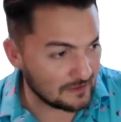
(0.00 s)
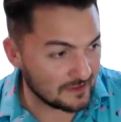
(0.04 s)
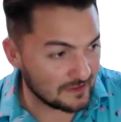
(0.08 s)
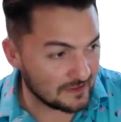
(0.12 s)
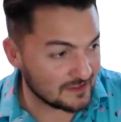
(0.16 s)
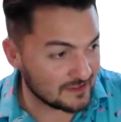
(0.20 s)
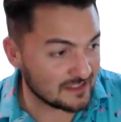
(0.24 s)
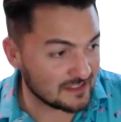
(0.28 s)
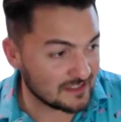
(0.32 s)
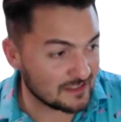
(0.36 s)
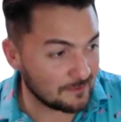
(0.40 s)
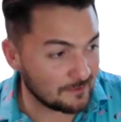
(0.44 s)

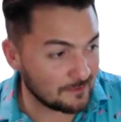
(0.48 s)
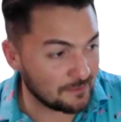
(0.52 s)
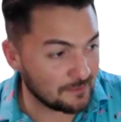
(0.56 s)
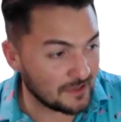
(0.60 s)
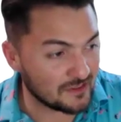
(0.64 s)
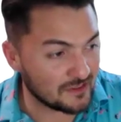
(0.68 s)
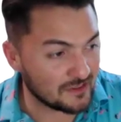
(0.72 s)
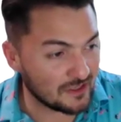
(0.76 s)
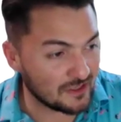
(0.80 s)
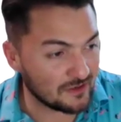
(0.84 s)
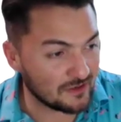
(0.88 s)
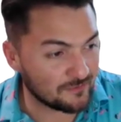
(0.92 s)
This is a
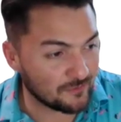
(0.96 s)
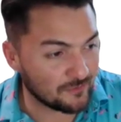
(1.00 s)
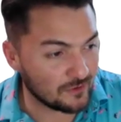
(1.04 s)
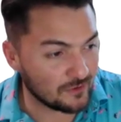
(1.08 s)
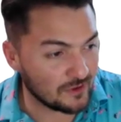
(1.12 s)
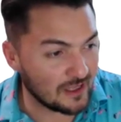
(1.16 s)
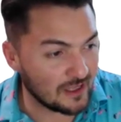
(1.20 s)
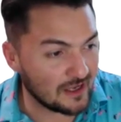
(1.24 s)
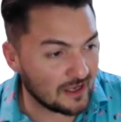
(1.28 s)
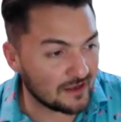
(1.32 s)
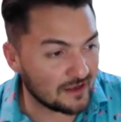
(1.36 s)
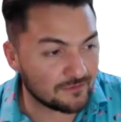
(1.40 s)
big thing
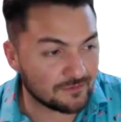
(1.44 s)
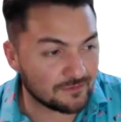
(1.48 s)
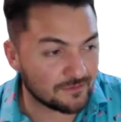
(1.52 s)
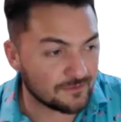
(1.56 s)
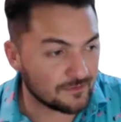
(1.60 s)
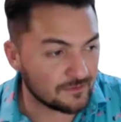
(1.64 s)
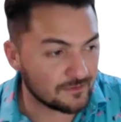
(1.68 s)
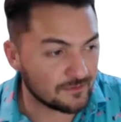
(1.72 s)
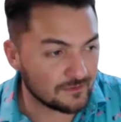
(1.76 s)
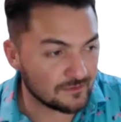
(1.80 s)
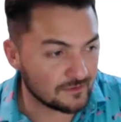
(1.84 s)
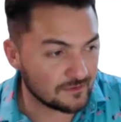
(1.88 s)
for
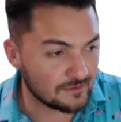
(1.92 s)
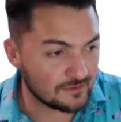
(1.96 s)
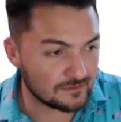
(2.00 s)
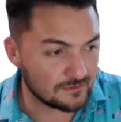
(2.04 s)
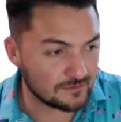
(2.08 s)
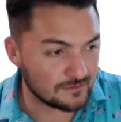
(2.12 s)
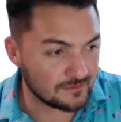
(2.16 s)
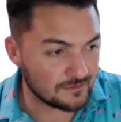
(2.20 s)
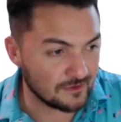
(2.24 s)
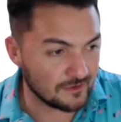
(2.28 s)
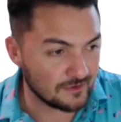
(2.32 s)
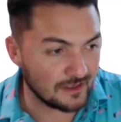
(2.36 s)
life.
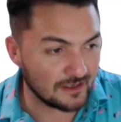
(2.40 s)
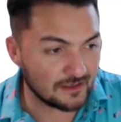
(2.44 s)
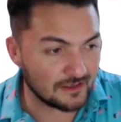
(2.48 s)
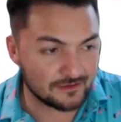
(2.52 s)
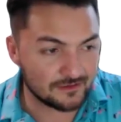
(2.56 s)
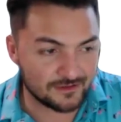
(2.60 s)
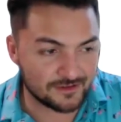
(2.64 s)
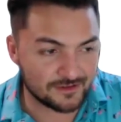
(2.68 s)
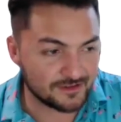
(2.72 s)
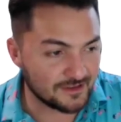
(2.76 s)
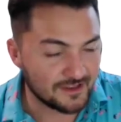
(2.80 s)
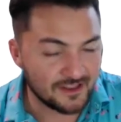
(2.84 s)

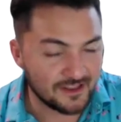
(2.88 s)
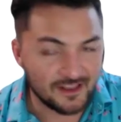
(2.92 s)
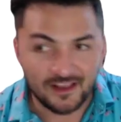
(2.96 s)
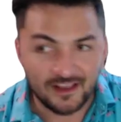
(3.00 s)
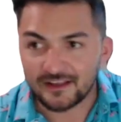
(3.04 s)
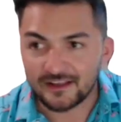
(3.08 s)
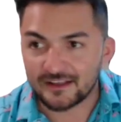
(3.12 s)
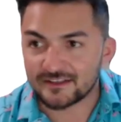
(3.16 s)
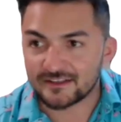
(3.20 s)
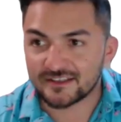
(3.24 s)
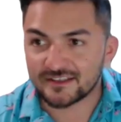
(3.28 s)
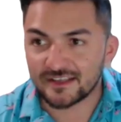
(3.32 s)
Like,
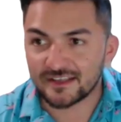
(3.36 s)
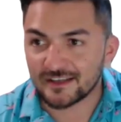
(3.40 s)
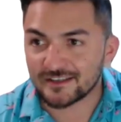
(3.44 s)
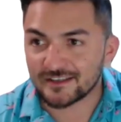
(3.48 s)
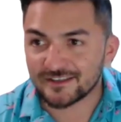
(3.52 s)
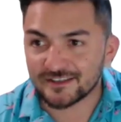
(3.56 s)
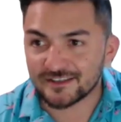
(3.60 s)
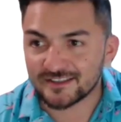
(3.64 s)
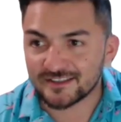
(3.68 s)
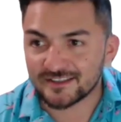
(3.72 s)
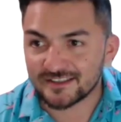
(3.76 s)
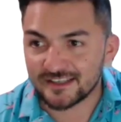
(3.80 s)
it's
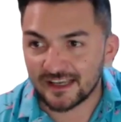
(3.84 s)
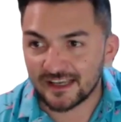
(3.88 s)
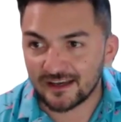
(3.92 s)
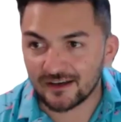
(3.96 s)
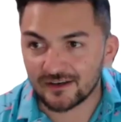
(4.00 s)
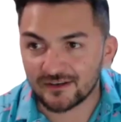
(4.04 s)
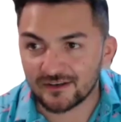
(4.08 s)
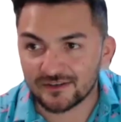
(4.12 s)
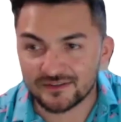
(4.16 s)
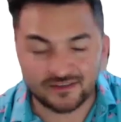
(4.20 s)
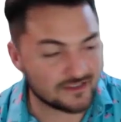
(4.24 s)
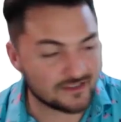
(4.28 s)
not just
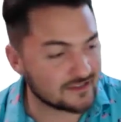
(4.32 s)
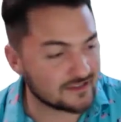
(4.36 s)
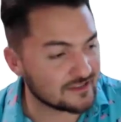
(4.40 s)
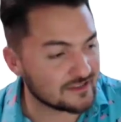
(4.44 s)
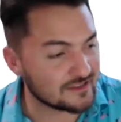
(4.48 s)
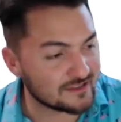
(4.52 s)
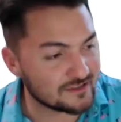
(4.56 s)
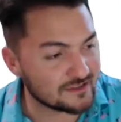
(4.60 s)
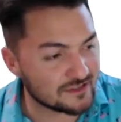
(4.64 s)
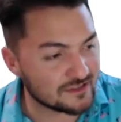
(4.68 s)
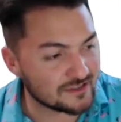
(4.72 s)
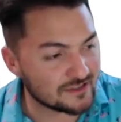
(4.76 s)
sales. This
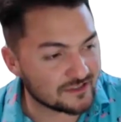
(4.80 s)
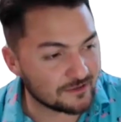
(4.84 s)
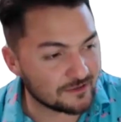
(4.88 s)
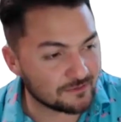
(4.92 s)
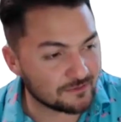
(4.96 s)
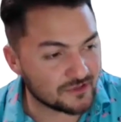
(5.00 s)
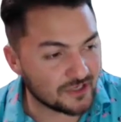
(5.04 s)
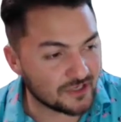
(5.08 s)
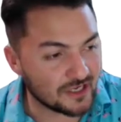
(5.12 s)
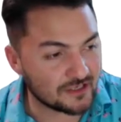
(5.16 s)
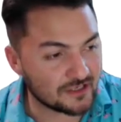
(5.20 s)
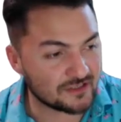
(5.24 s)
isn't just
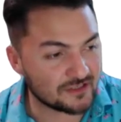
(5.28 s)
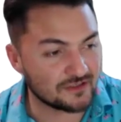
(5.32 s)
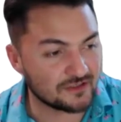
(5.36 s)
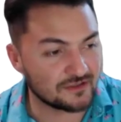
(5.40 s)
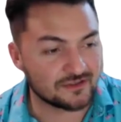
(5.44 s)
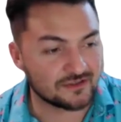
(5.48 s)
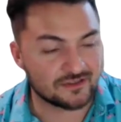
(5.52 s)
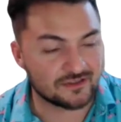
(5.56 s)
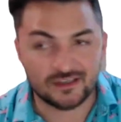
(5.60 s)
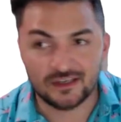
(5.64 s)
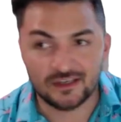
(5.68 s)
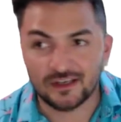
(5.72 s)

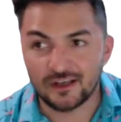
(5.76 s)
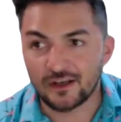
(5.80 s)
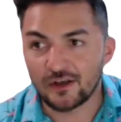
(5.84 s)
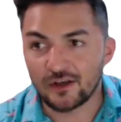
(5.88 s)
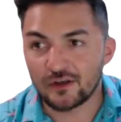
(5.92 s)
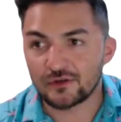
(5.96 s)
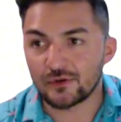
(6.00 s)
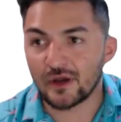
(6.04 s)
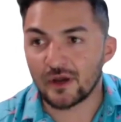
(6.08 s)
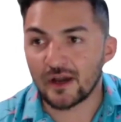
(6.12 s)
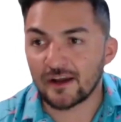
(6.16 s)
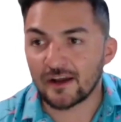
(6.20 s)
objections.
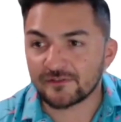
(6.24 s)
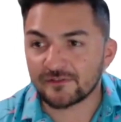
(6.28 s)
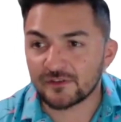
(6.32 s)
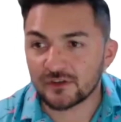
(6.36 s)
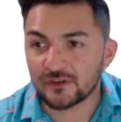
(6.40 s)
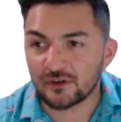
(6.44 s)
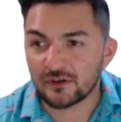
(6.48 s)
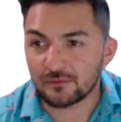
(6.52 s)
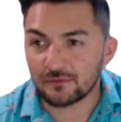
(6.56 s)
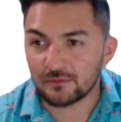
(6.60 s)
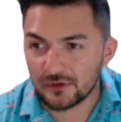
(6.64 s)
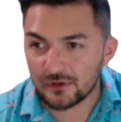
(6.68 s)
You have
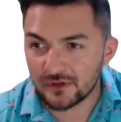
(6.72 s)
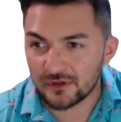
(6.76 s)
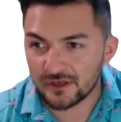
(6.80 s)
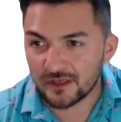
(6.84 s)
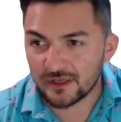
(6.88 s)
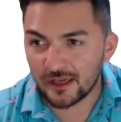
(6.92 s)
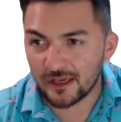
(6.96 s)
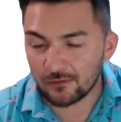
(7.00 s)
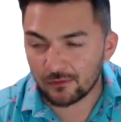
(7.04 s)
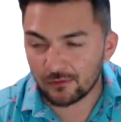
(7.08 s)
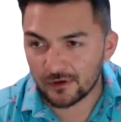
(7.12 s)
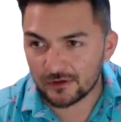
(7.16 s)
to
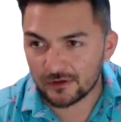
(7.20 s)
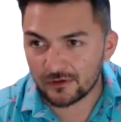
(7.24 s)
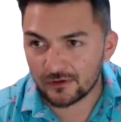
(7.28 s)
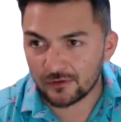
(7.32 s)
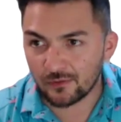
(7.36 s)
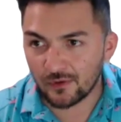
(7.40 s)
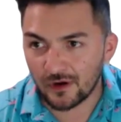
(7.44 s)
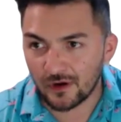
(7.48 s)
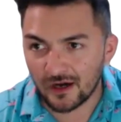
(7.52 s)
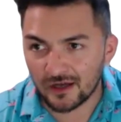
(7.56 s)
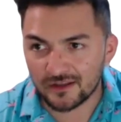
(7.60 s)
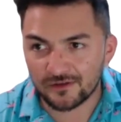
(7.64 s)
communicate what
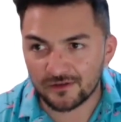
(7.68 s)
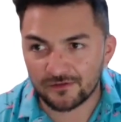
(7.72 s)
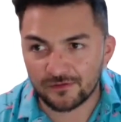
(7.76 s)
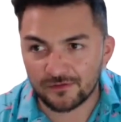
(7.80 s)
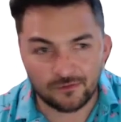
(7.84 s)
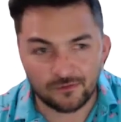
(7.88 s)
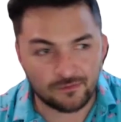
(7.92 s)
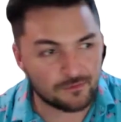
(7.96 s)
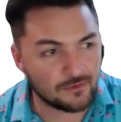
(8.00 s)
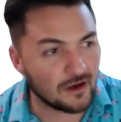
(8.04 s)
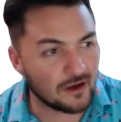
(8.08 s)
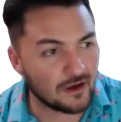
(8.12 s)
you want. If
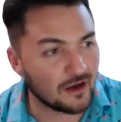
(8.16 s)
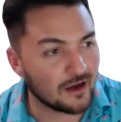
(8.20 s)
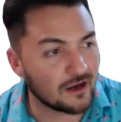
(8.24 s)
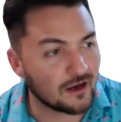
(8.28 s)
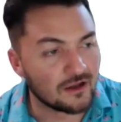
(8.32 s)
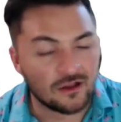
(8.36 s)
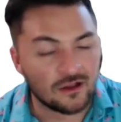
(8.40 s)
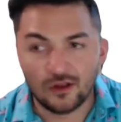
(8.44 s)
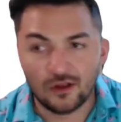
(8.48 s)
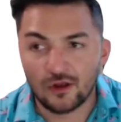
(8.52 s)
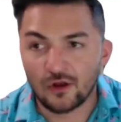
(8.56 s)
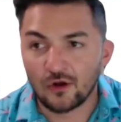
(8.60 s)

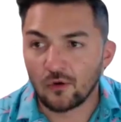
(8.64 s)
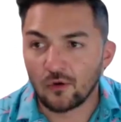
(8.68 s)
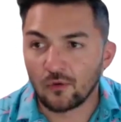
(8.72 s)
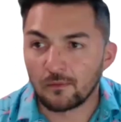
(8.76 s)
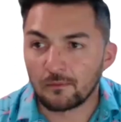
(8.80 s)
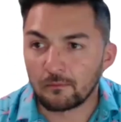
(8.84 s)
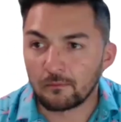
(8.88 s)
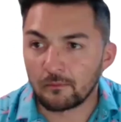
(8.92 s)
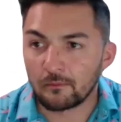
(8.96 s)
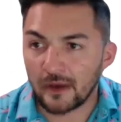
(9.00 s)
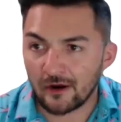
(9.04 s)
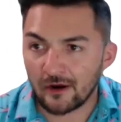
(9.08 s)
your
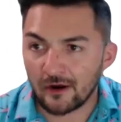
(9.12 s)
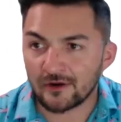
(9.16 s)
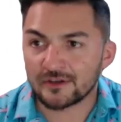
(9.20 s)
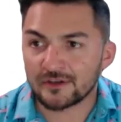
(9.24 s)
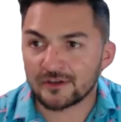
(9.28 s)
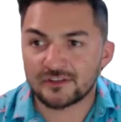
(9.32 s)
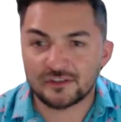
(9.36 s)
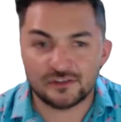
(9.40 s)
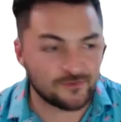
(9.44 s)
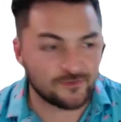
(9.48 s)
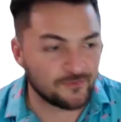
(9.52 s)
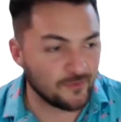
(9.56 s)

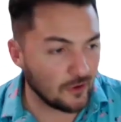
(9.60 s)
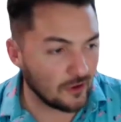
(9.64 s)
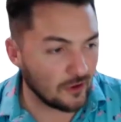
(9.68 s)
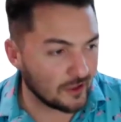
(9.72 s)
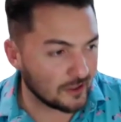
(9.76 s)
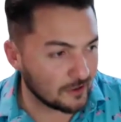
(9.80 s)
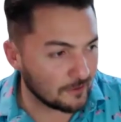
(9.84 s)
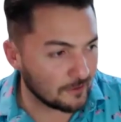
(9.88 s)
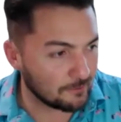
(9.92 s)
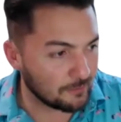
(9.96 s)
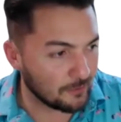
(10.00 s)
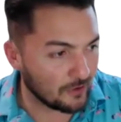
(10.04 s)
marriage is
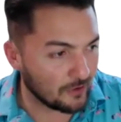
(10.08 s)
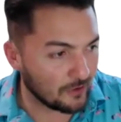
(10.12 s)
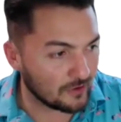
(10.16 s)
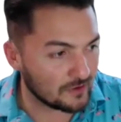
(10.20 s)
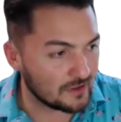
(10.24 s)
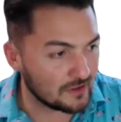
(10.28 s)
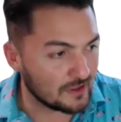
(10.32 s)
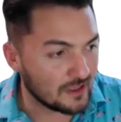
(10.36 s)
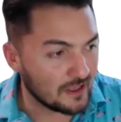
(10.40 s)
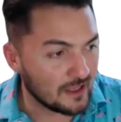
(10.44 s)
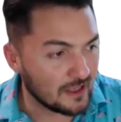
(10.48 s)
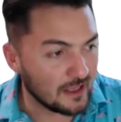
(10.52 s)
falling
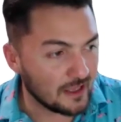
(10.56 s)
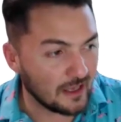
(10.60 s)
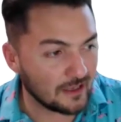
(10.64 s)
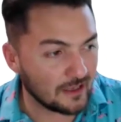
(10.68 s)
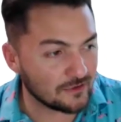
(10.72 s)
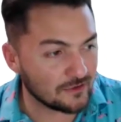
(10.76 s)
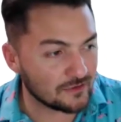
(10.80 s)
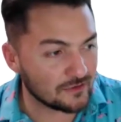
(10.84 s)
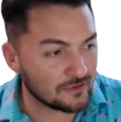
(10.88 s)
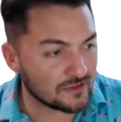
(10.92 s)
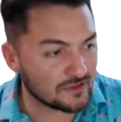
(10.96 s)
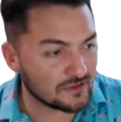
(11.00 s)
apart
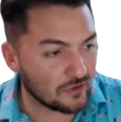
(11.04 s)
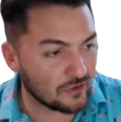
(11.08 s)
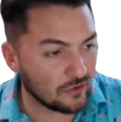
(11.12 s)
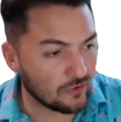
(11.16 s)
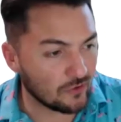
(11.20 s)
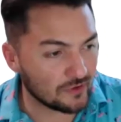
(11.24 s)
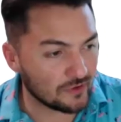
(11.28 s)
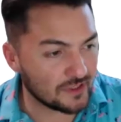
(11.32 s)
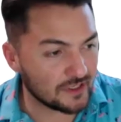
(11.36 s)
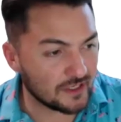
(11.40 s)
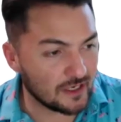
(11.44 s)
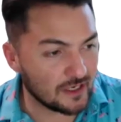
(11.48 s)
and you're just
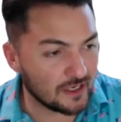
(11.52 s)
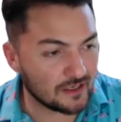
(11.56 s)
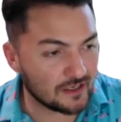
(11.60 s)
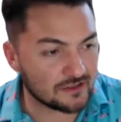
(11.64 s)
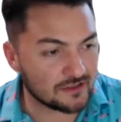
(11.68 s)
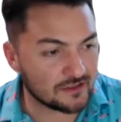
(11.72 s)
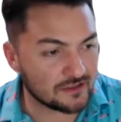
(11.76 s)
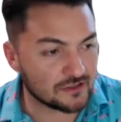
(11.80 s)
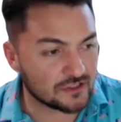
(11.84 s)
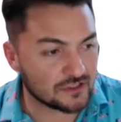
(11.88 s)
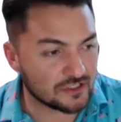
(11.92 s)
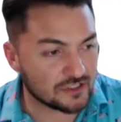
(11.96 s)
holding
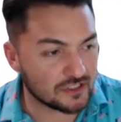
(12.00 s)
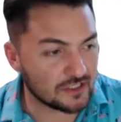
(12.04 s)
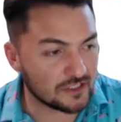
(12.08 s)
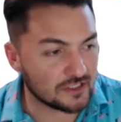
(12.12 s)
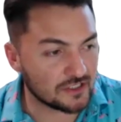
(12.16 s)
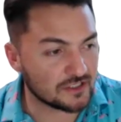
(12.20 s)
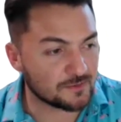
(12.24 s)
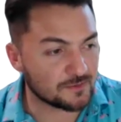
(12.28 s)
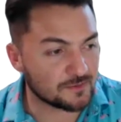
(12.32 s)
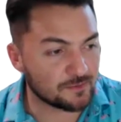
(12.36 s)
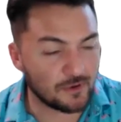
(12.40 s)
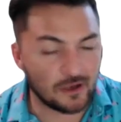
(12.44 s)
on to
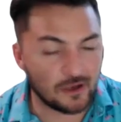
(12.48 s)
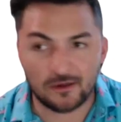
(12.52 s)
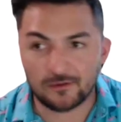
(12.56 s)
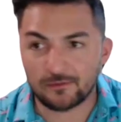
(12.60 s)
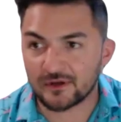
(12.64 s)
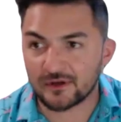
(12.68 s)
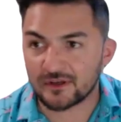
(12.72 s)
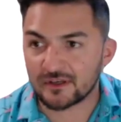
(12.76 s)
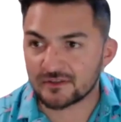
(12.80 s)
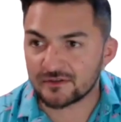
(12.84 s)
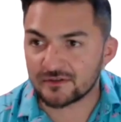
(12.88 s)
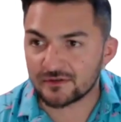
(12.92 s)
shit, it's
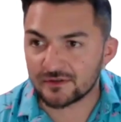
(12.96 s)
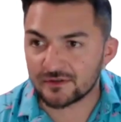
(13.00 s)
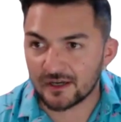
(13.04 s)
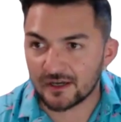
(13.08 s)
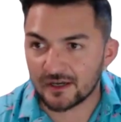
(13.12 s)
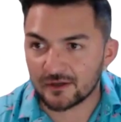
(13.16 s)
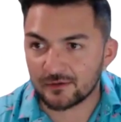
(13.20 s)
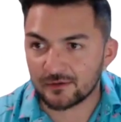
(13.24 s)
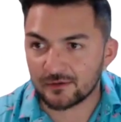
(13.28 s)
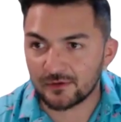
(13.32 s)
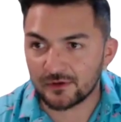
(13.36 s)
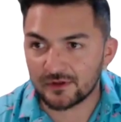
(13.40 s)
probably because you're
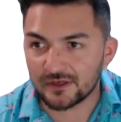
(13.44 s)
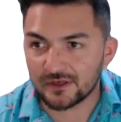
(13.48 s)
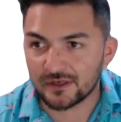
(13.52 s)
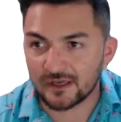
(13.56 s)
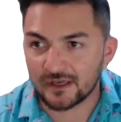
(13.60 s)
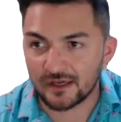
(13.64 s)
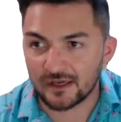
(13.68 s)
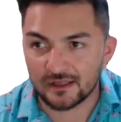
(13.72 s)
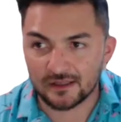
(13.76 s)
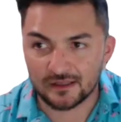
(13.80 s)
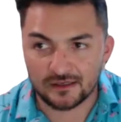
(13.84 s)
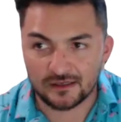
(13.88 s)
not
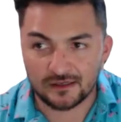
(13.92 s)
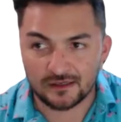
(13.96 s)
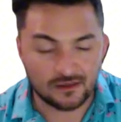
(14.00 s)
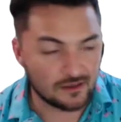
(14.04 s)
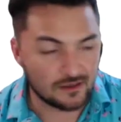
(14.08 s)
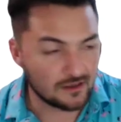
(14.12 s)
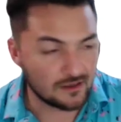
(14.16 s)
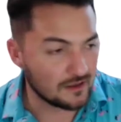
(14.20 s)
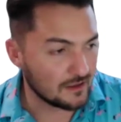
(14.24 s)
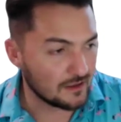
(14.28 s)
communicating.